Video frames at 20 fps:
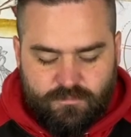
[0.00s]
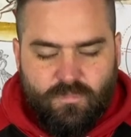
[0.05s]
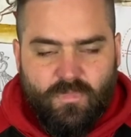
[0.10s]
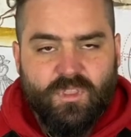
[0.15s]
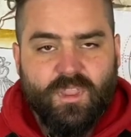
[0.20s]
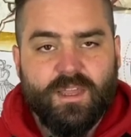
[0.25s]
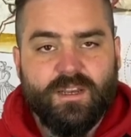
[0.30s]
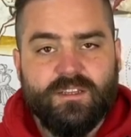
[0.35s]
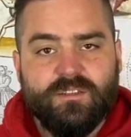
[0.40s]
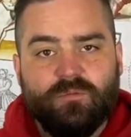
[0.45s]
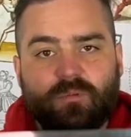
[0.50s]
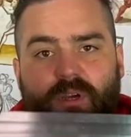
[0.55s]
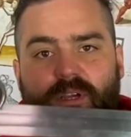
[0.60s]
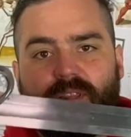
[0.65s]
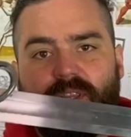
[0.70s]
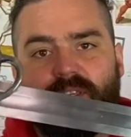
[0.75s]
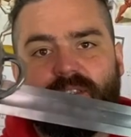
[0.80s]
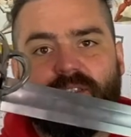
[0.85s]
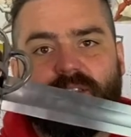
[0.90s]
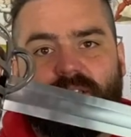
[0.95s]
that is why
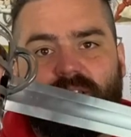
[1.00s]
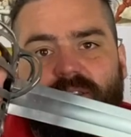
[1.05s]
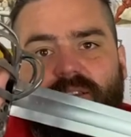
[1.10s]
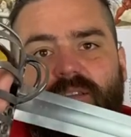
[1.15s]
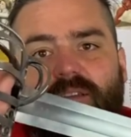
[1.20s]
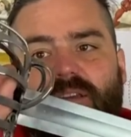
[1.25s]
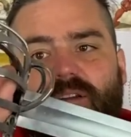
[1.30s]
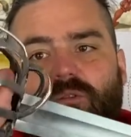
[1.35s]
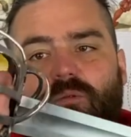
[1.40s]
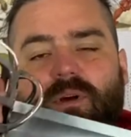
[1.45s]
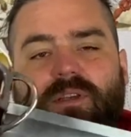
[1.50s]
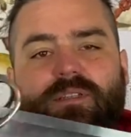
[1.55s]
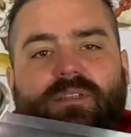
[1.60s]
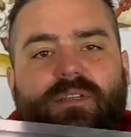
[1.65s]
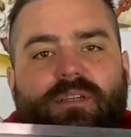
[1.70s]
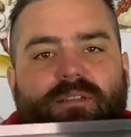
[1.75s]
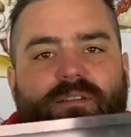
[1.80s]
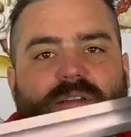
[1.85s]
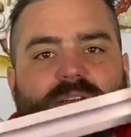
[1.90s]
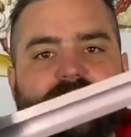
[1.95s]
this is quite an
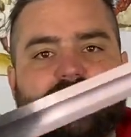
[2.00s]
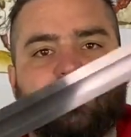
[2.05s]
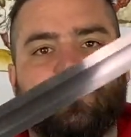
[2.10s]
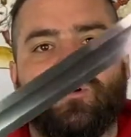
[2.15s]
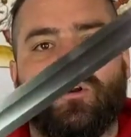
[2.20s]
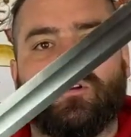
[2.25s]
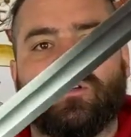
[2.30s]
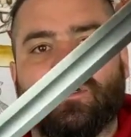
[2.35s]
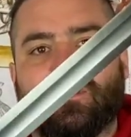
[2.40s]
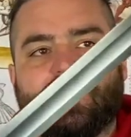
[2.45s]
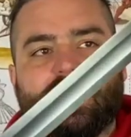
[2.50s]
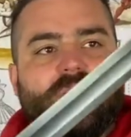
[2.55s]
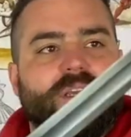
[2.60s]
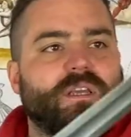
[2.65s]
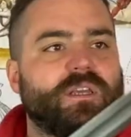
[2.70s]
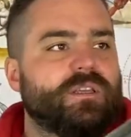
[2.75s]
exciting product.